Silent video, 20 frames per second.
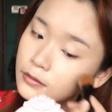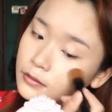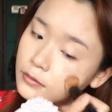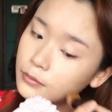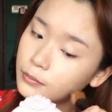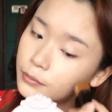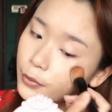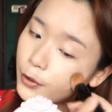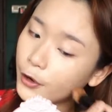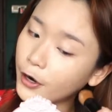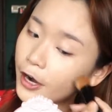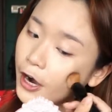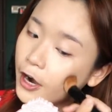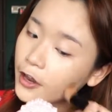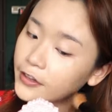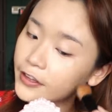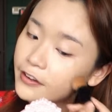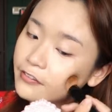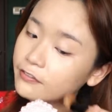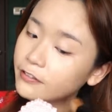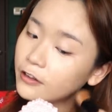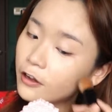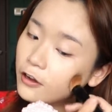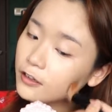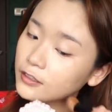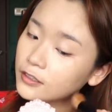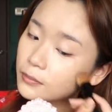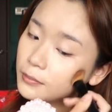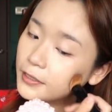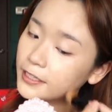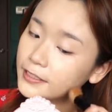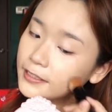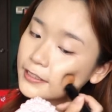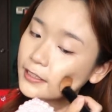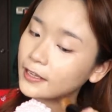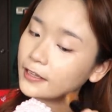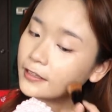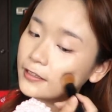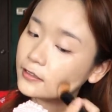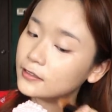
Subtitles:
boy are there flaws on my skin.